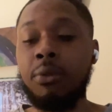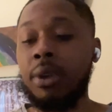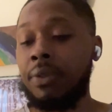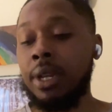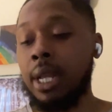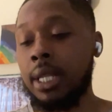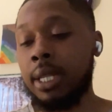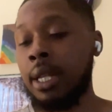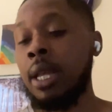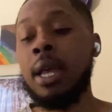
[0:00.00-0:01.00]
And if he
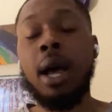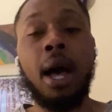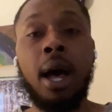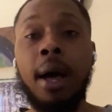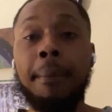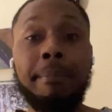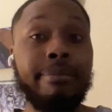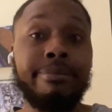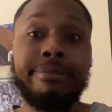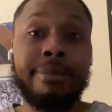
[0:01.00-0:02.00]
doesn't,
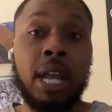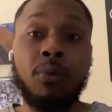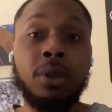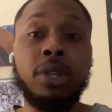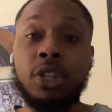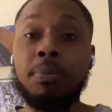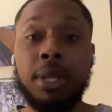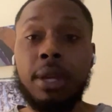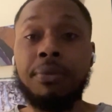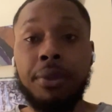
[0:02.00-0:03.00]
that really should
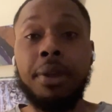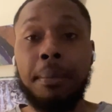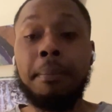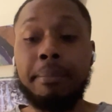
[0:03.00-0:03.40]
be it for him.